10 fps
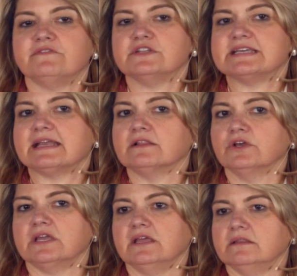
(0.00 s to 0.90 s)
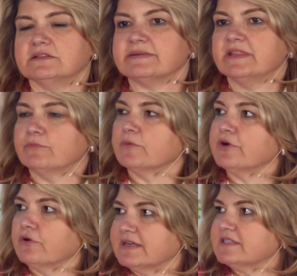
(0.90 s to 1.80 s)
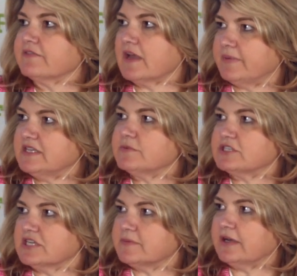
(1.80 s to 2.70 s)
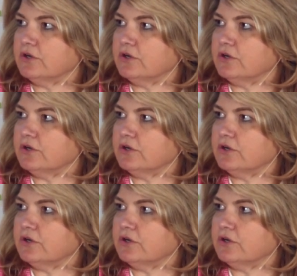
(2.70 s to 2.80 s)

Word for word: if you take a look at some of the more progressive companies we talked about